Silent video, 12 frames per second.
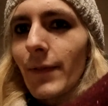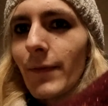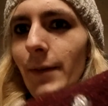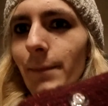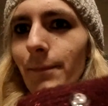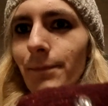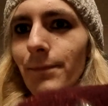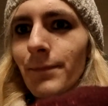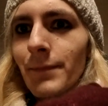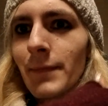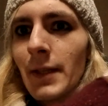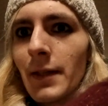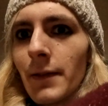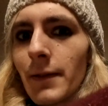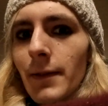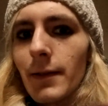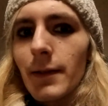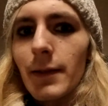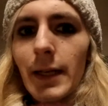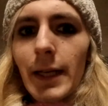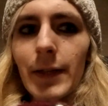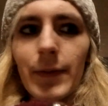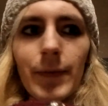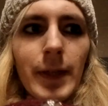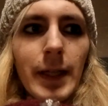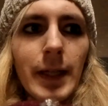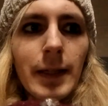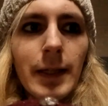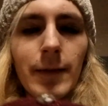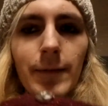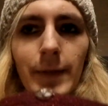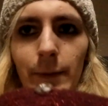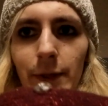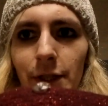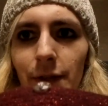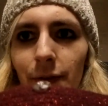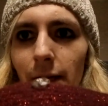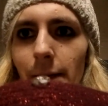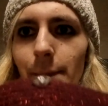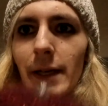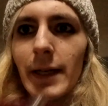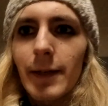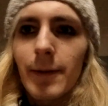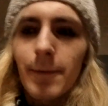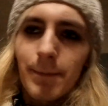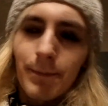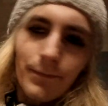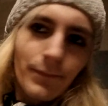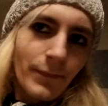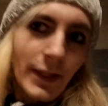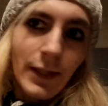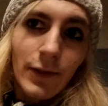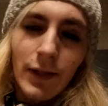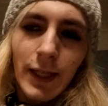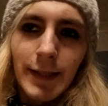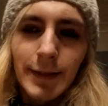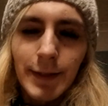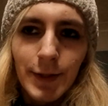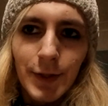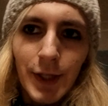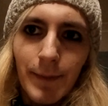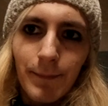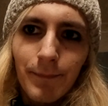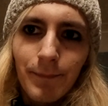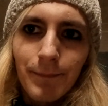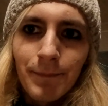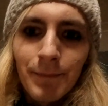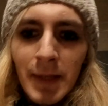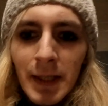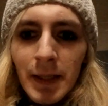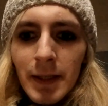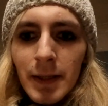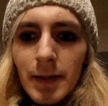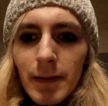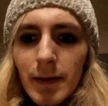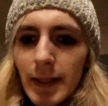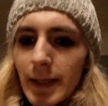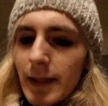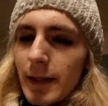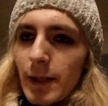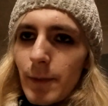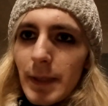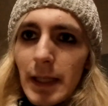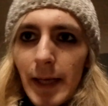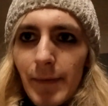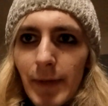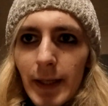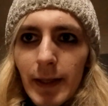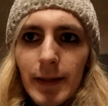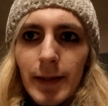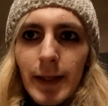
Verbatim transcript: of them and the little thing which you tie back. It looks like a little gem. I can't help but like that, can